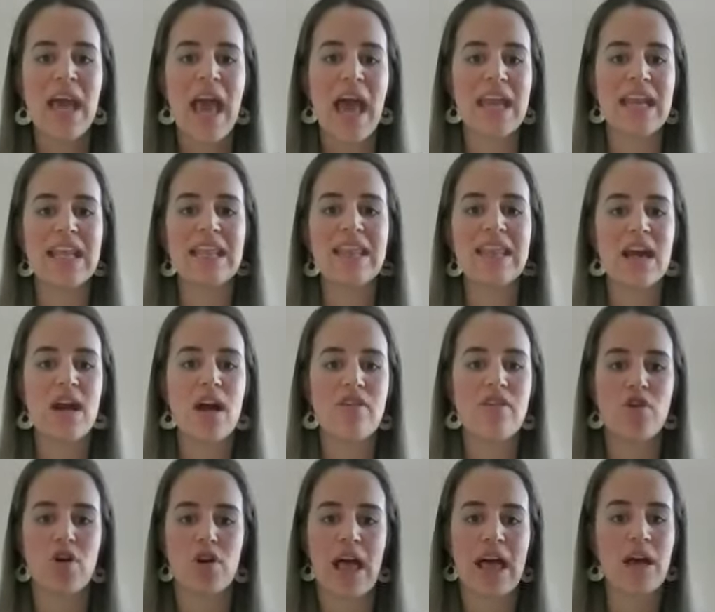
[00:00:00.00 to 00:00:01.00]
And in there,
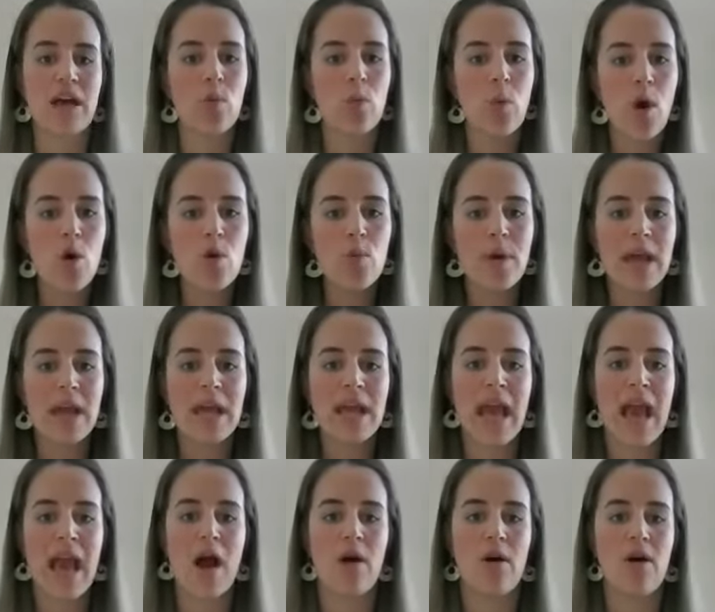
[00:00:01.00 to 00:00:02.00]
I've got like a well-being
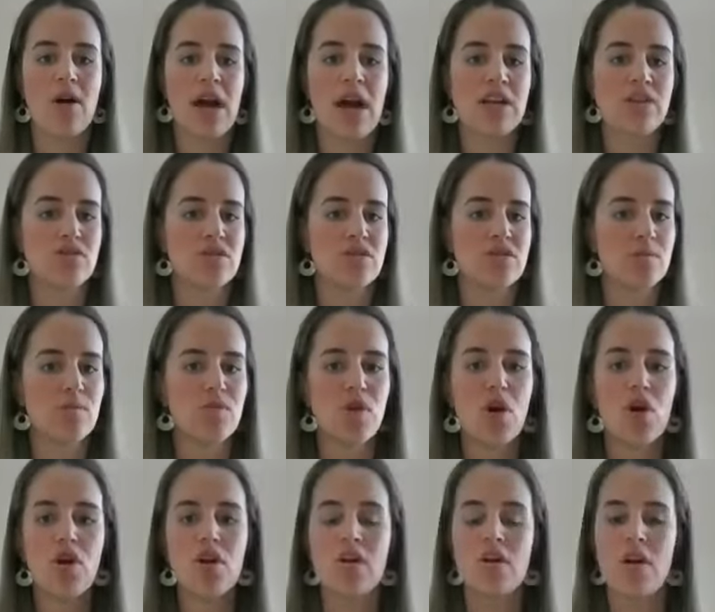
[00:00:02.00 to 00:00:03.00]
hour. I do some
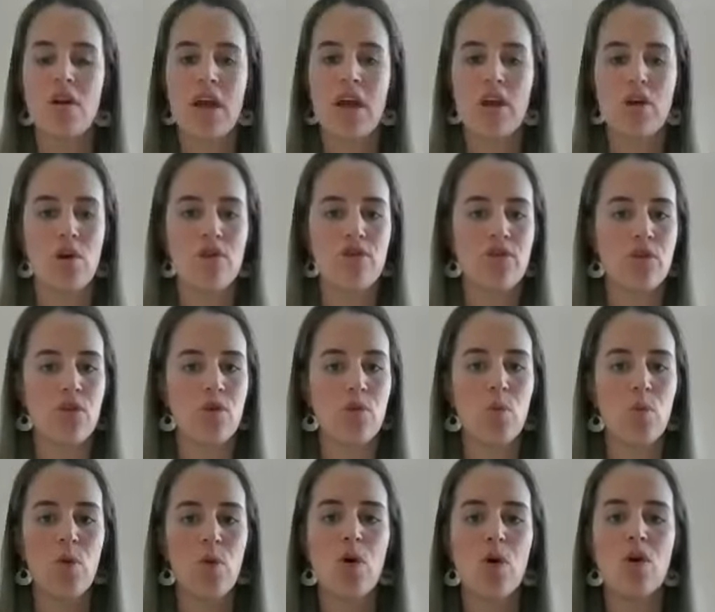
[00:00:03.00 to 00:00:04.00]
yoga. I go for a
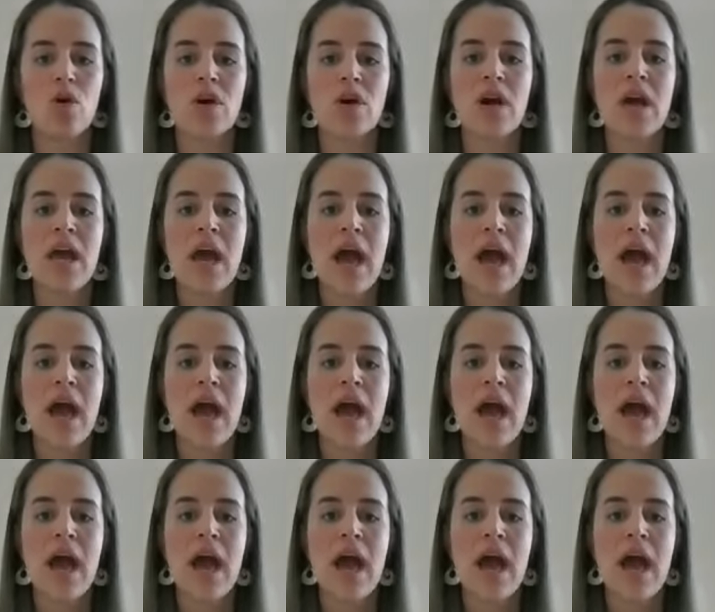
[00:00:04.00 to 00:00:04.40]
walk.